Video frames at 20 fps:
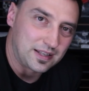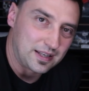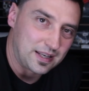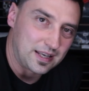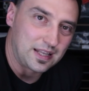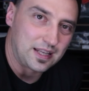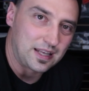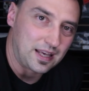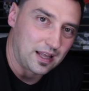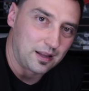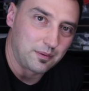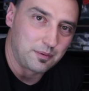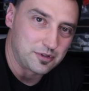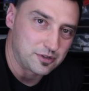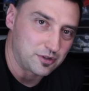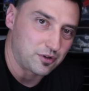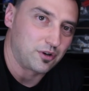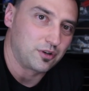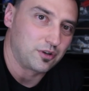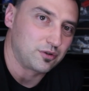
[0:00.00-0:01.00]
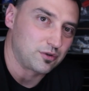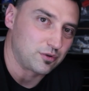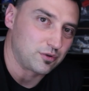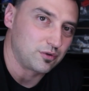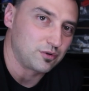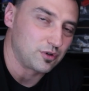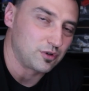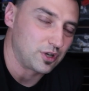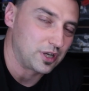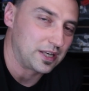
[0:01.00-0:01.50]
heating elements going
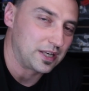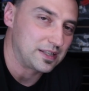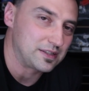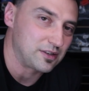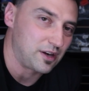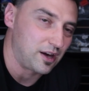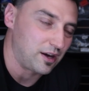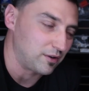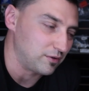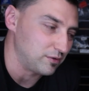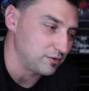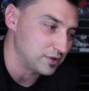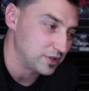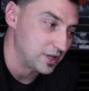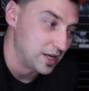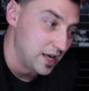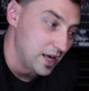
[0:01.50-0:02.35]
through heat cycles.